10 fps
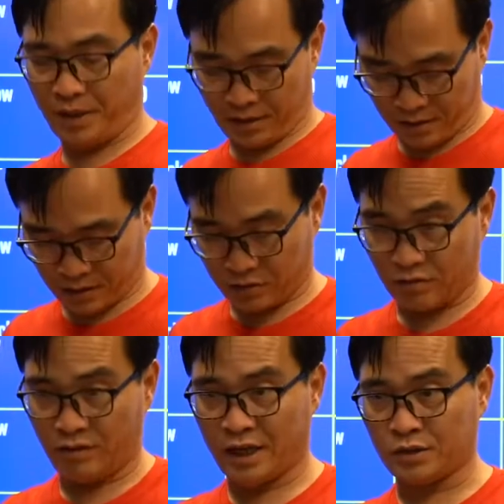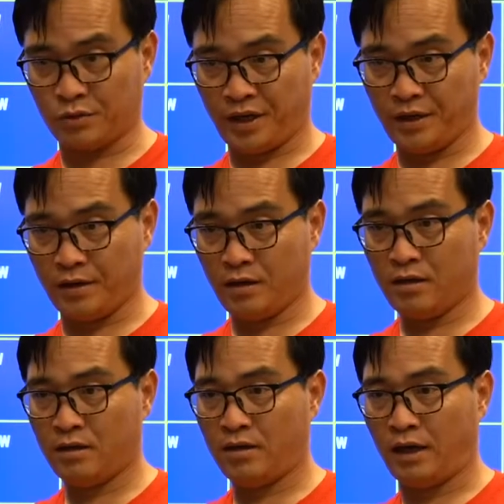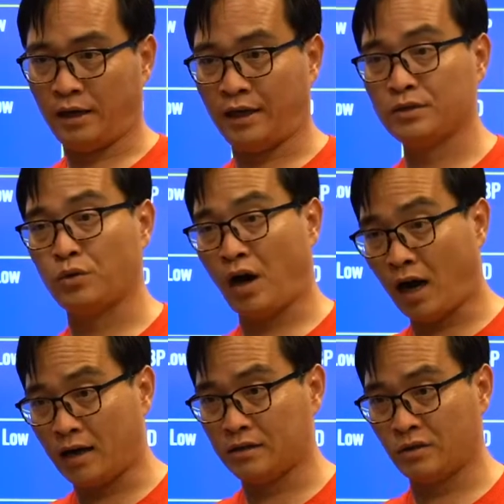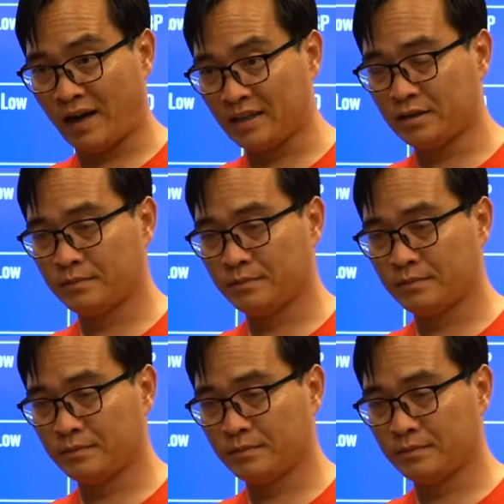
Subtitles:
is next to here, next to the heart, right?